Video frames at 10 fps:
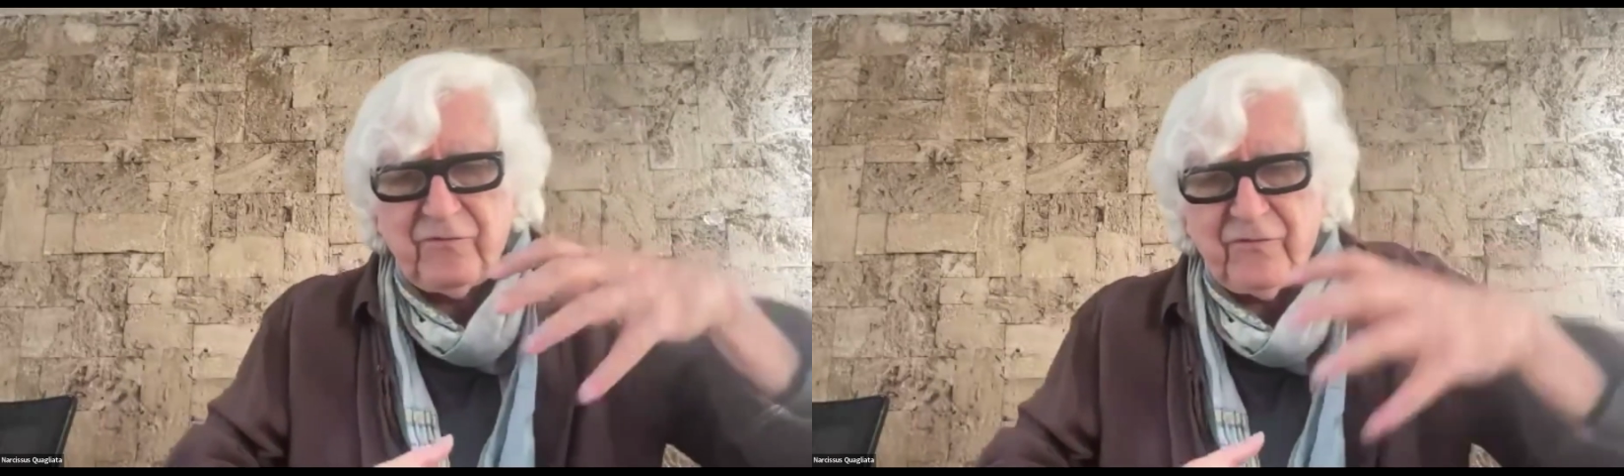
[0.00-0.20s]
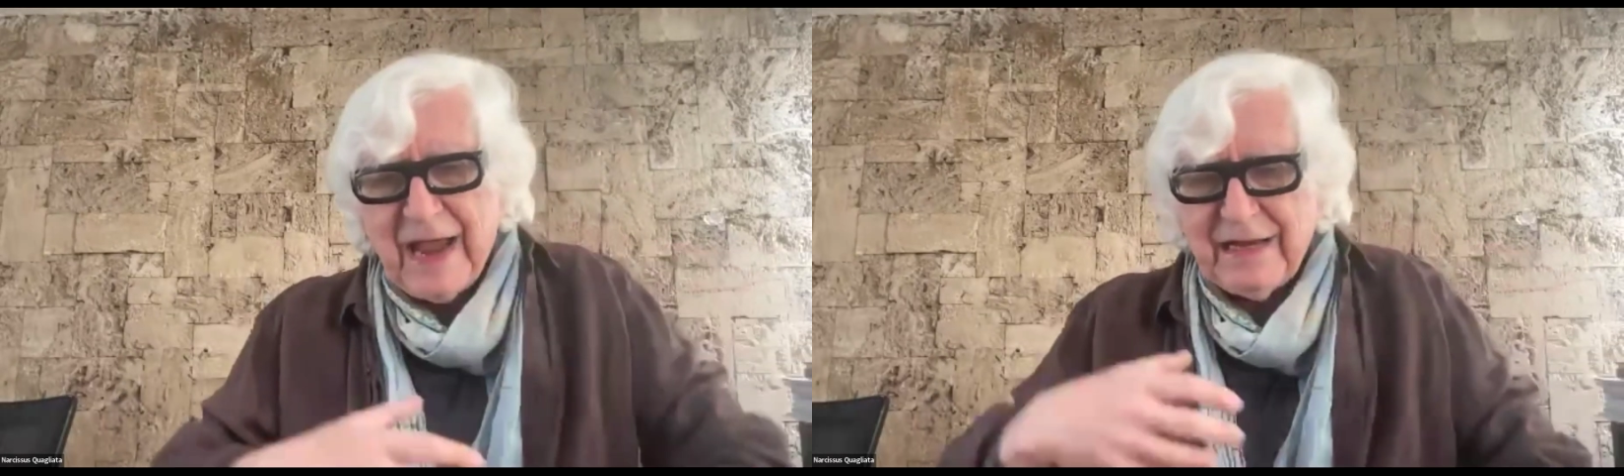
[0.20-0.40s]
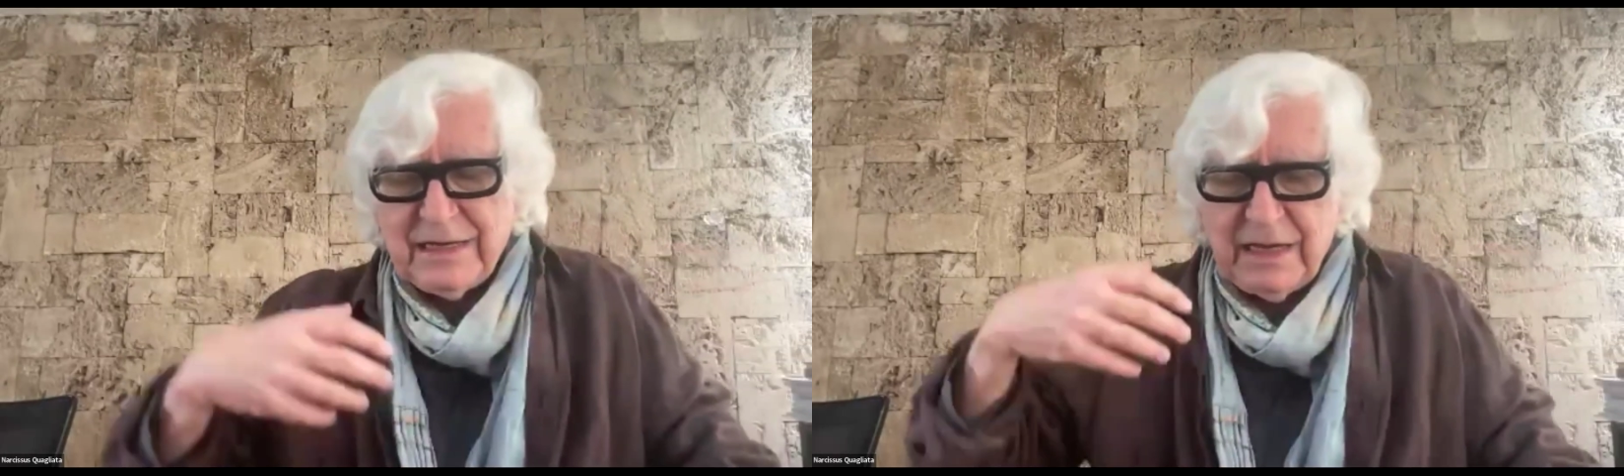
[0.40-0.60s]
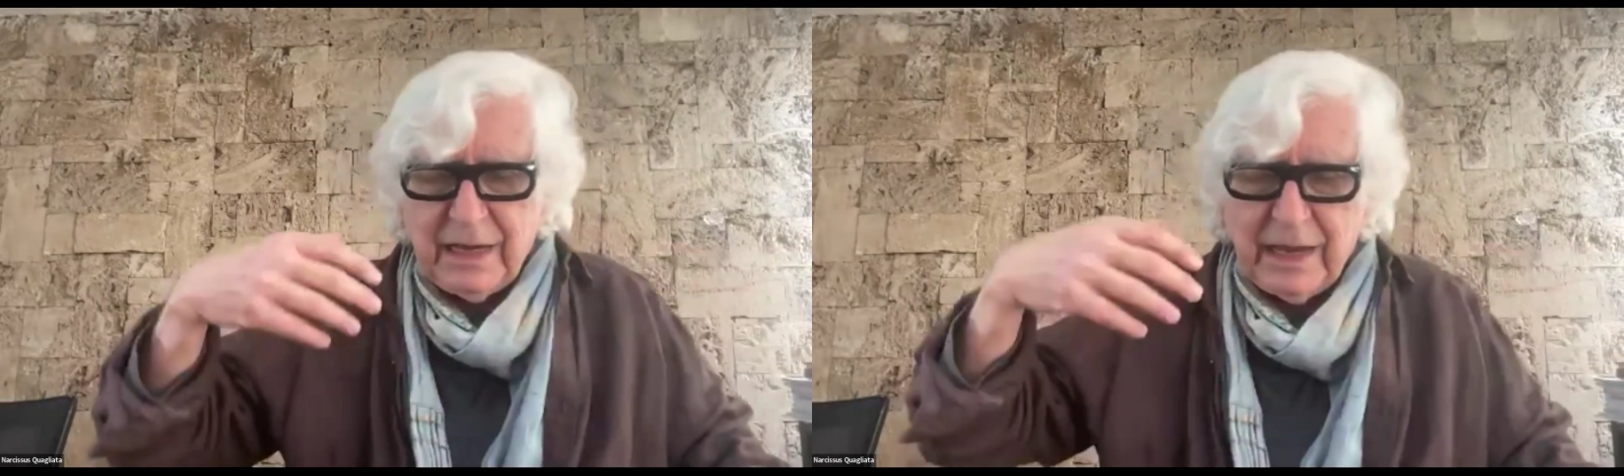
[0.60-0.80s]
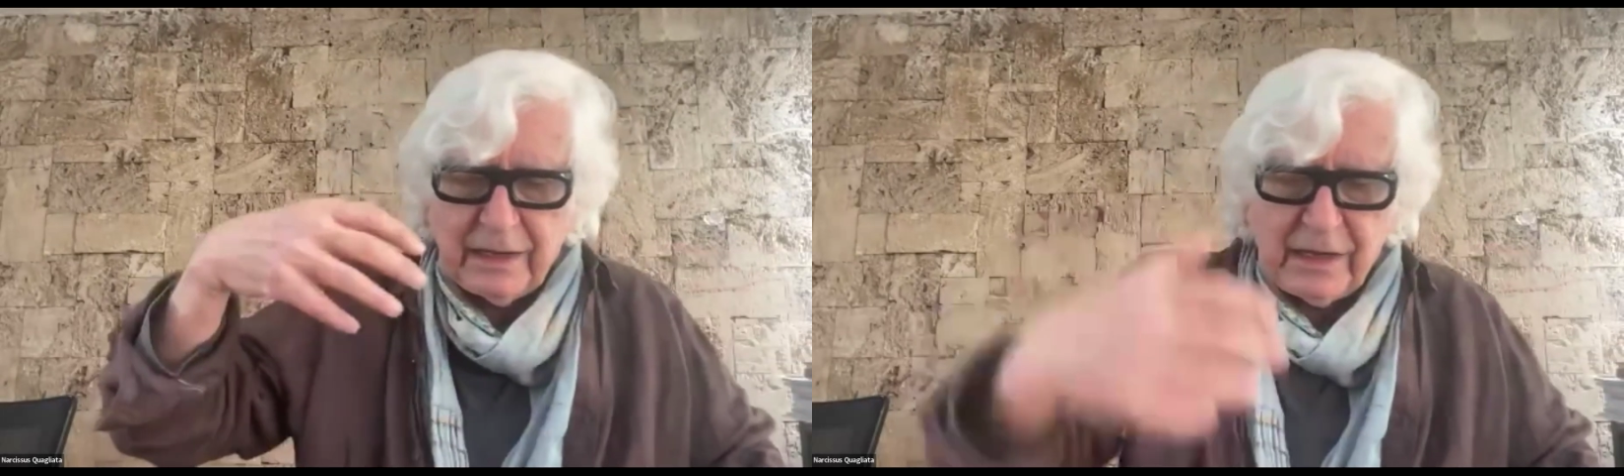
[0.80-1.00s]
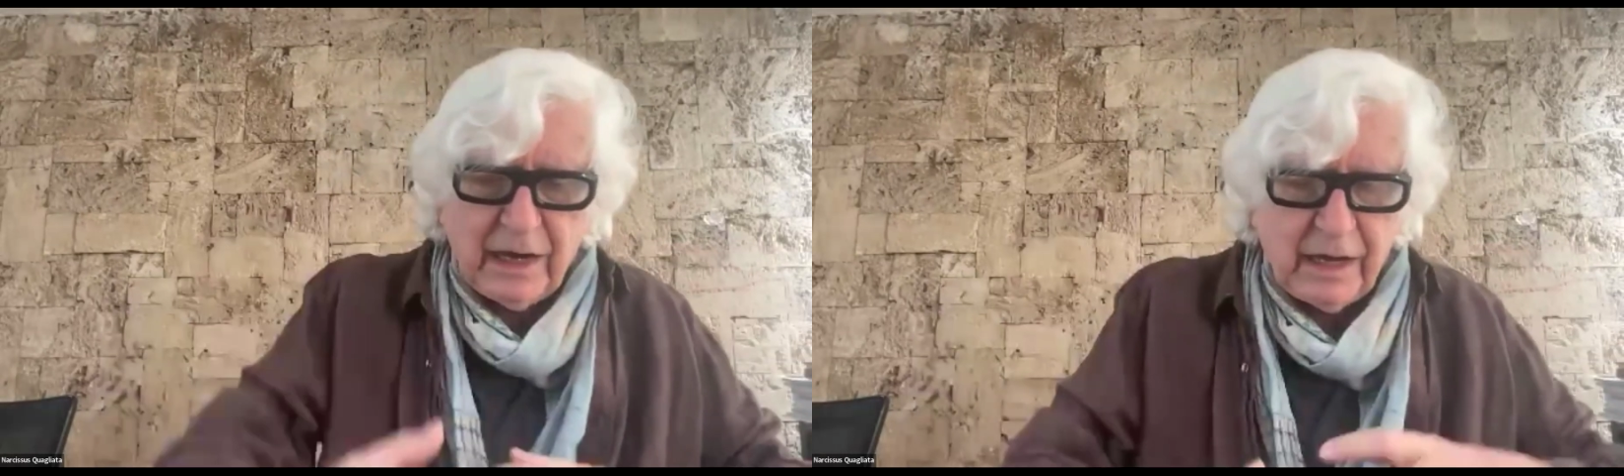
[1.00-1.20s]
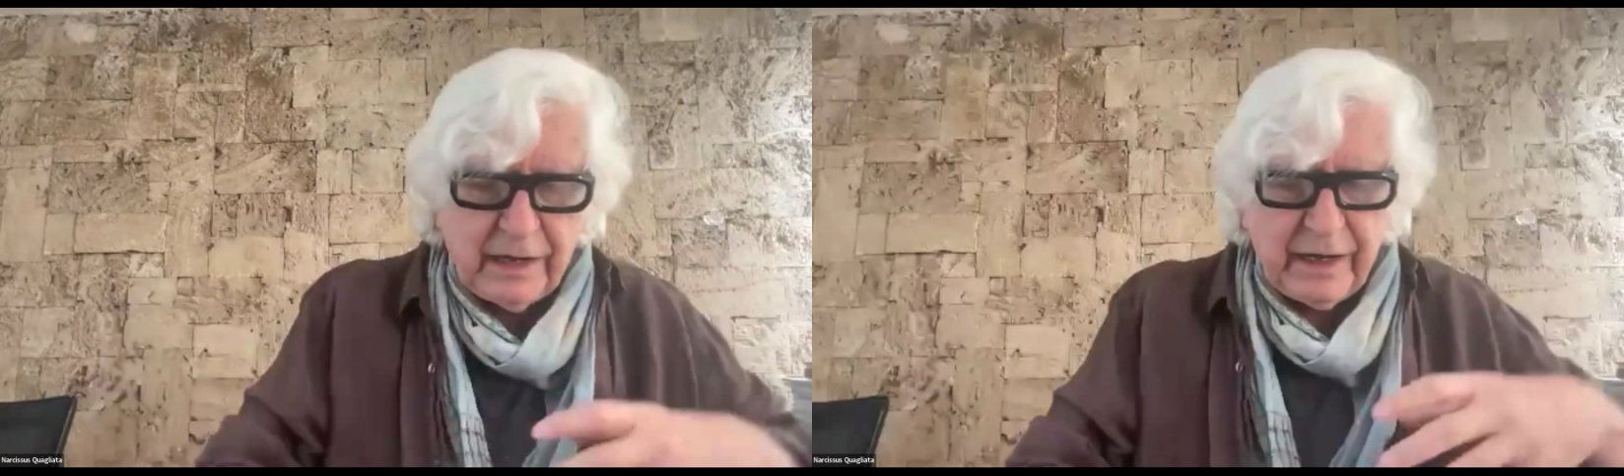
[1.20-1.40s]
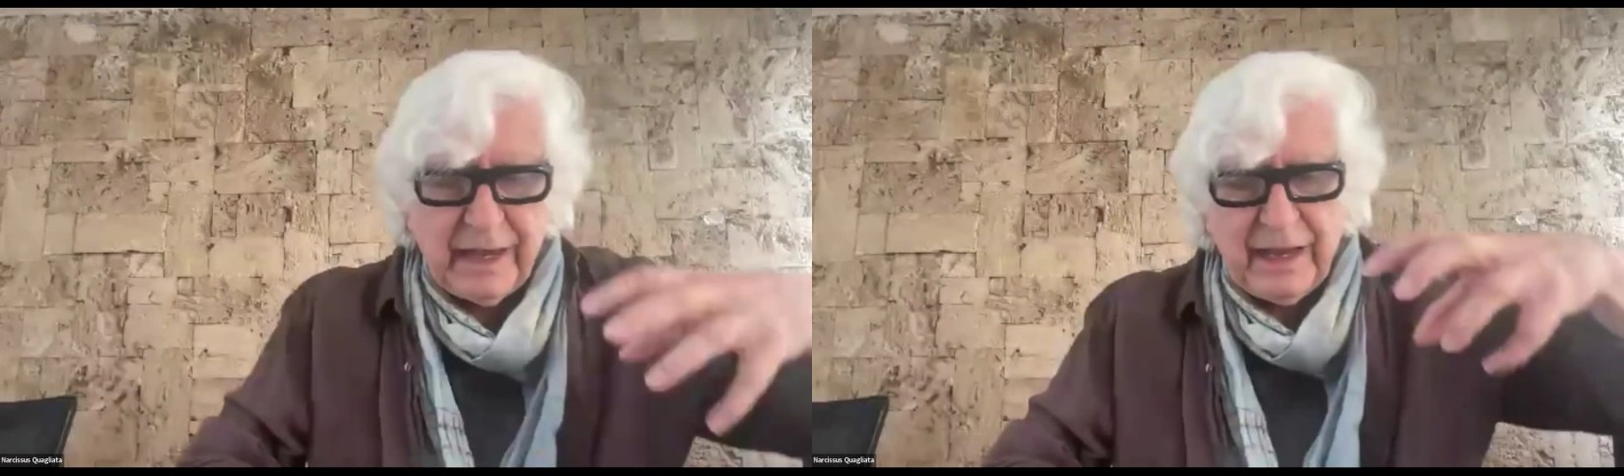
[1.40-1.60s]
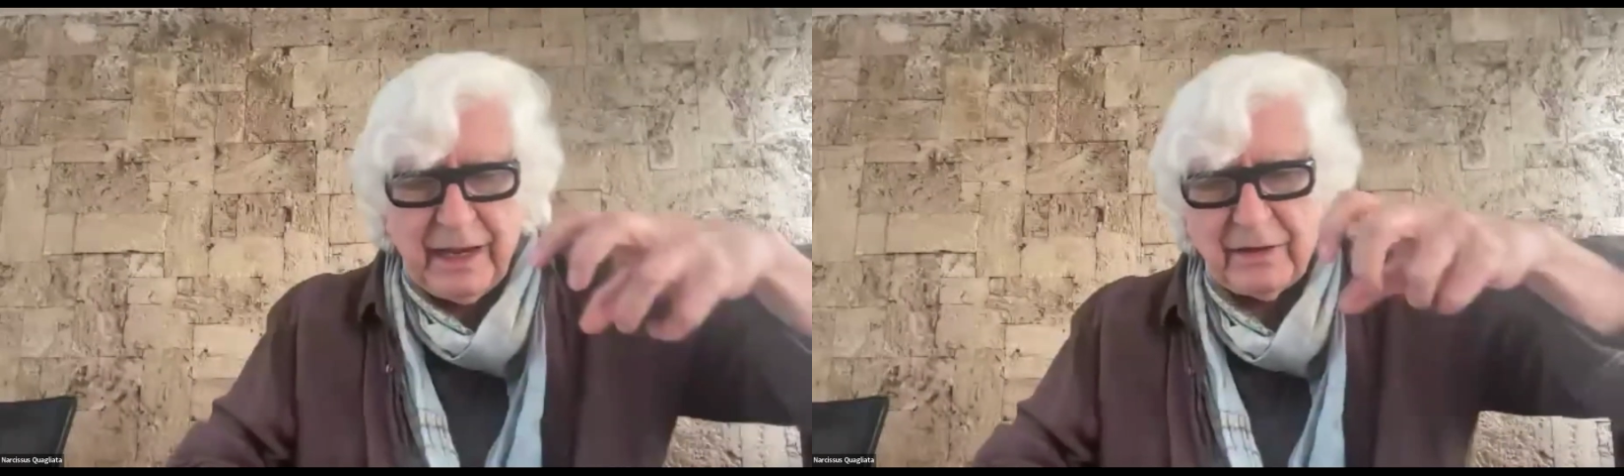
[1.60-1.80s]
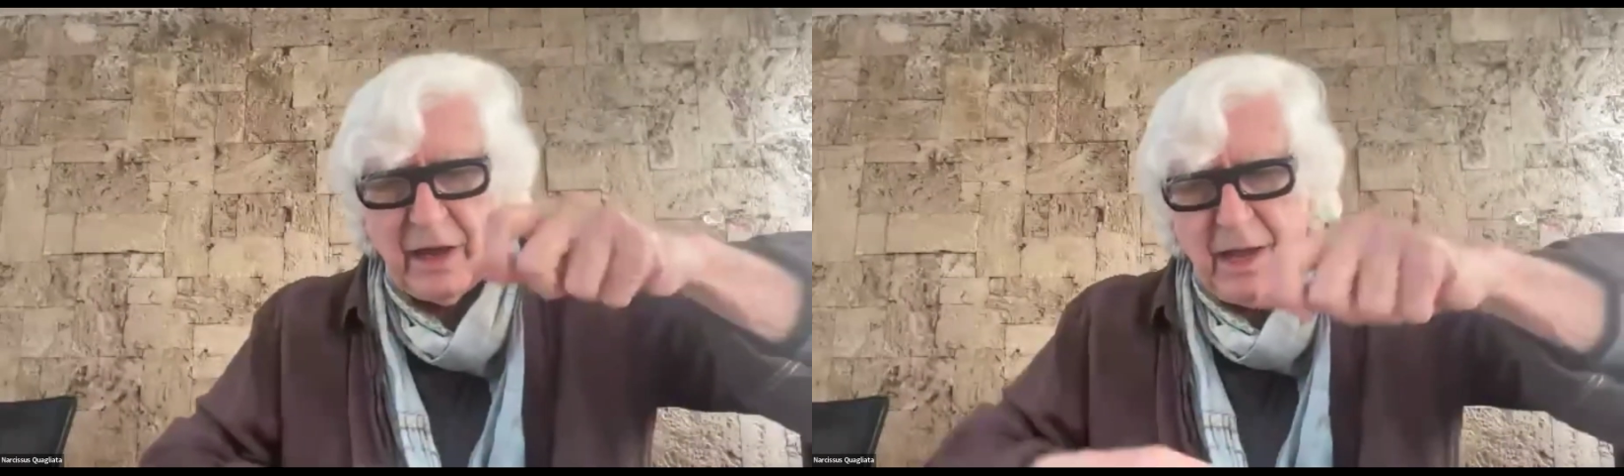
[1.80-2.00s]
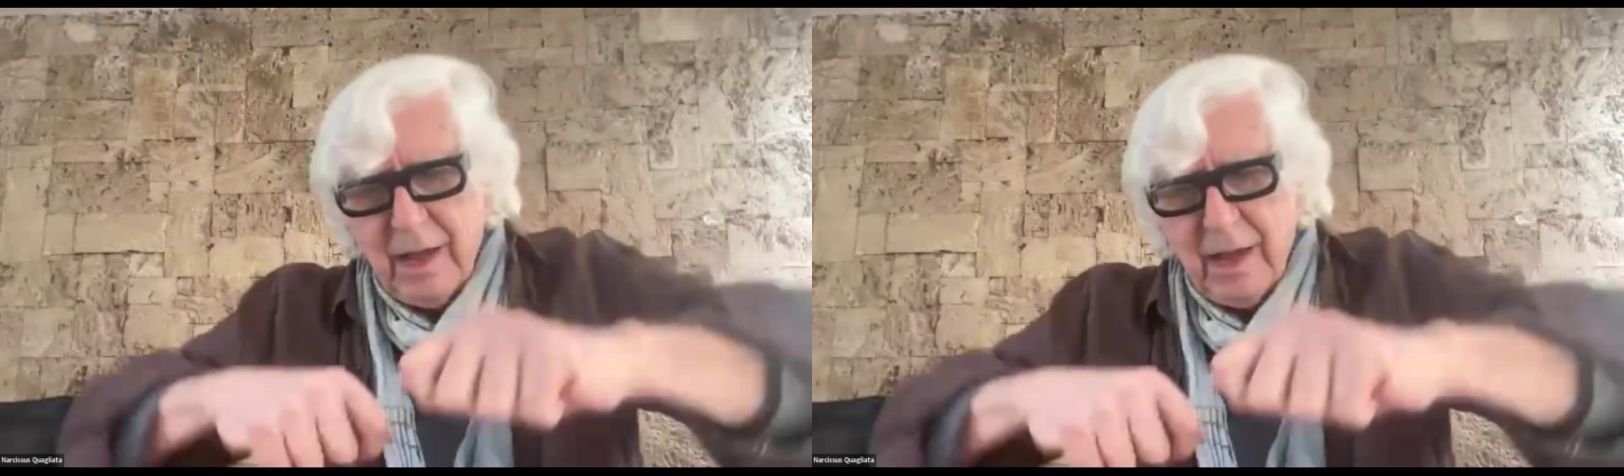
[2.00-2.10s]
finding it, cutting it,